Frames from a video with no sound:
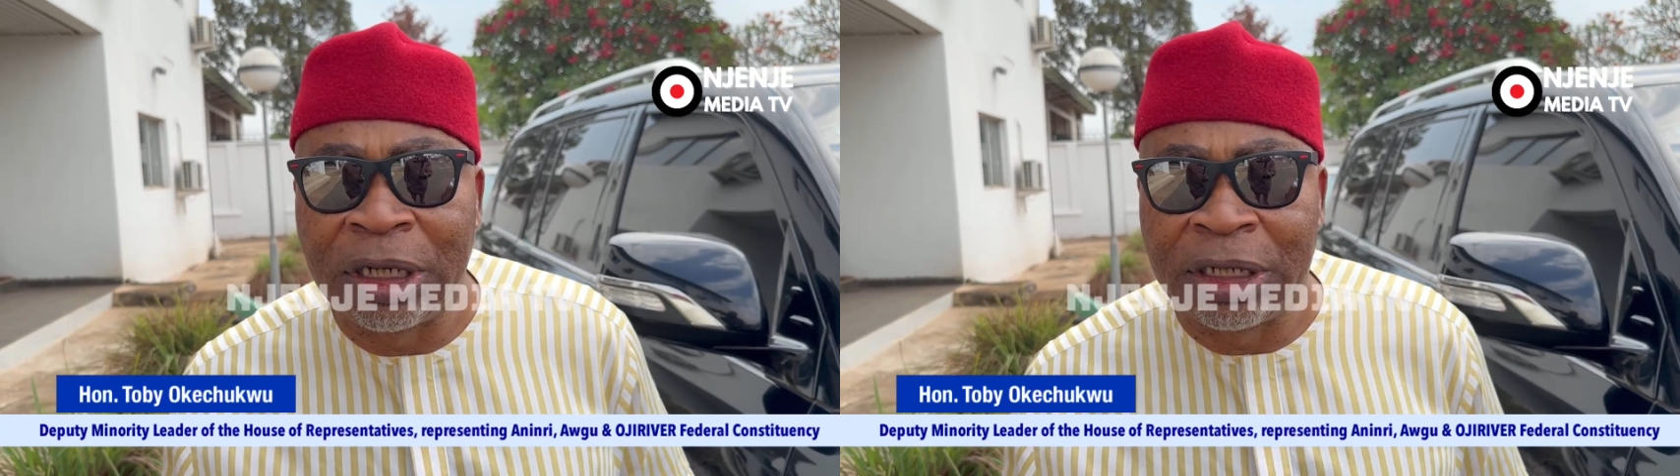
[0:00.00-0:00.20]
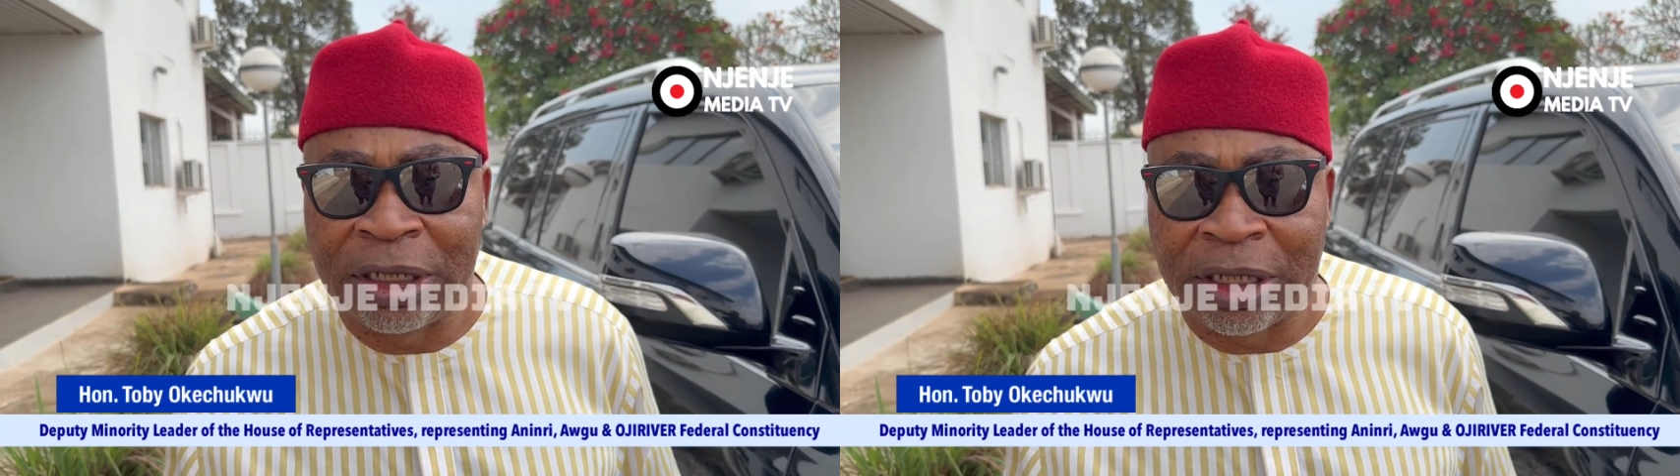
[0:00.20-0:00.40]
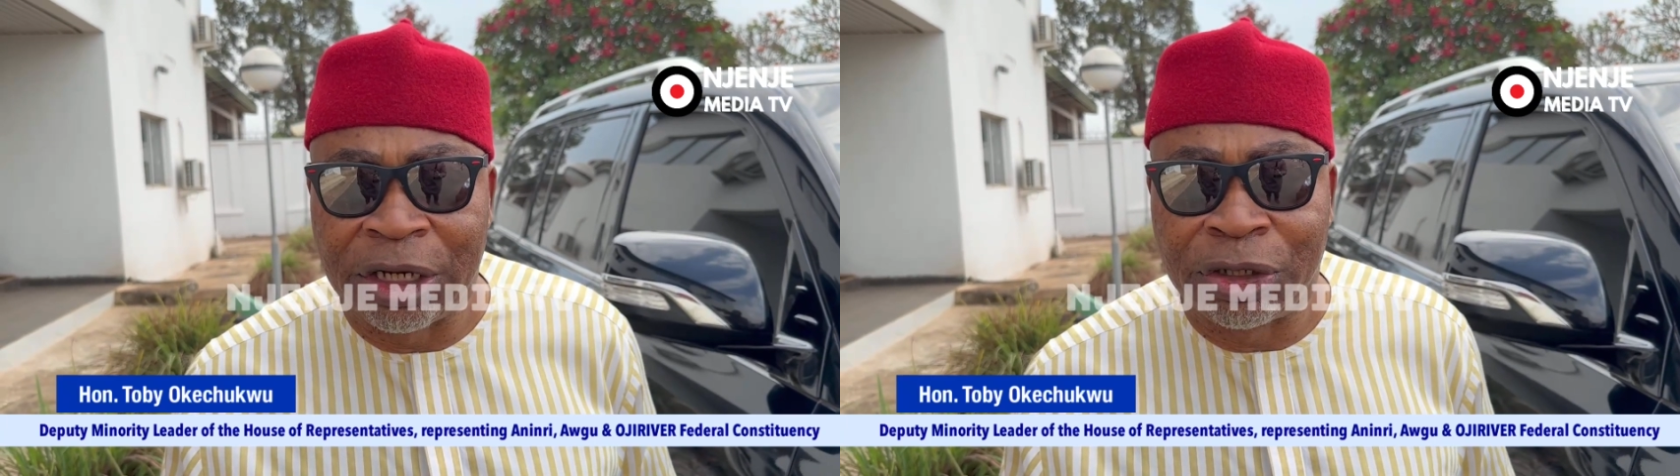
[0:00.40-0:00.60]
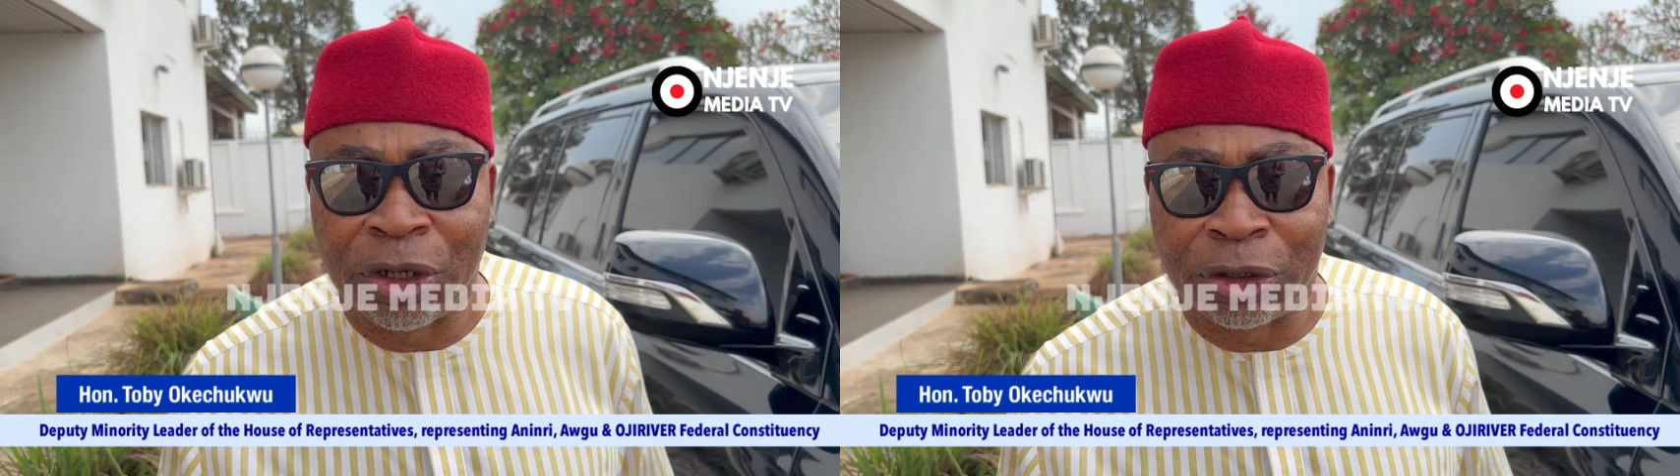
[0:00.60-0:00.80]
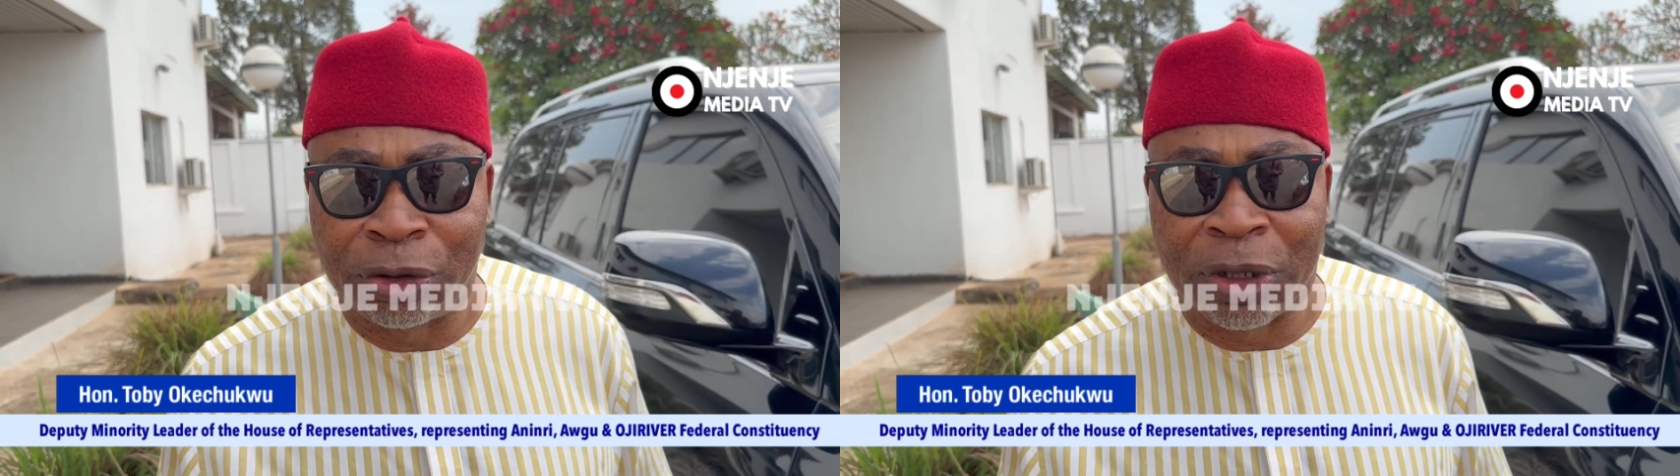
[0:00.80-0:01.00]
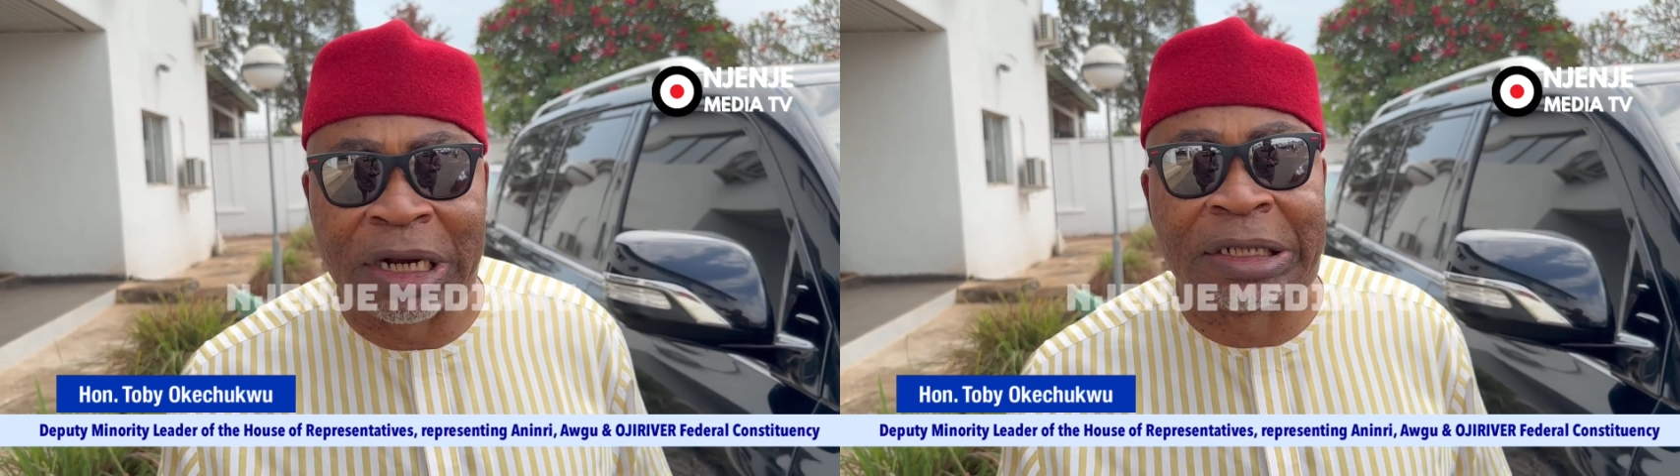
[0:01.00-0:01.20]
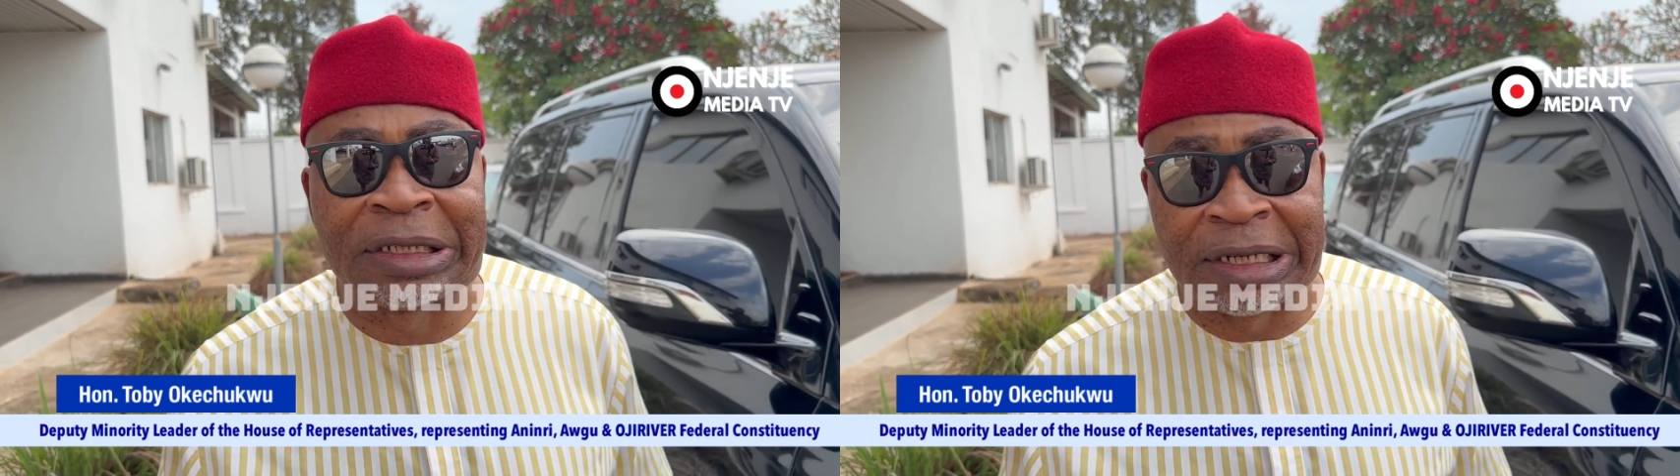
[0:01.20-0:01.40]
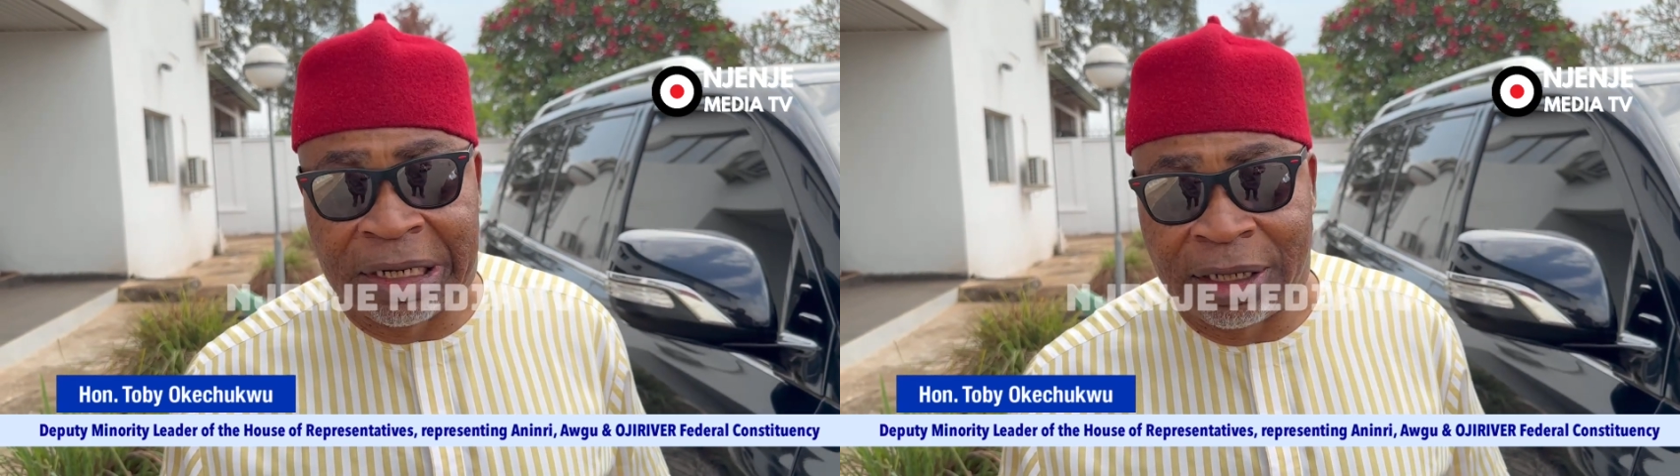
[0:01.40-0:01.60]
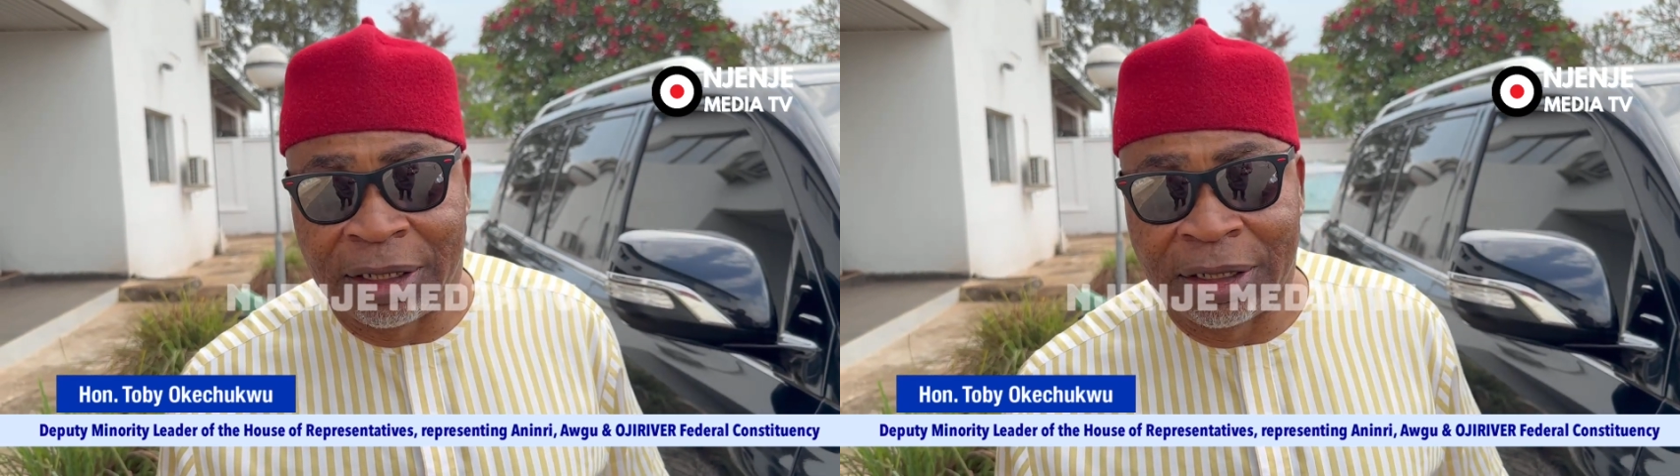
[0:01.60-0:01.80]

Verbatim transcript: indications, you can see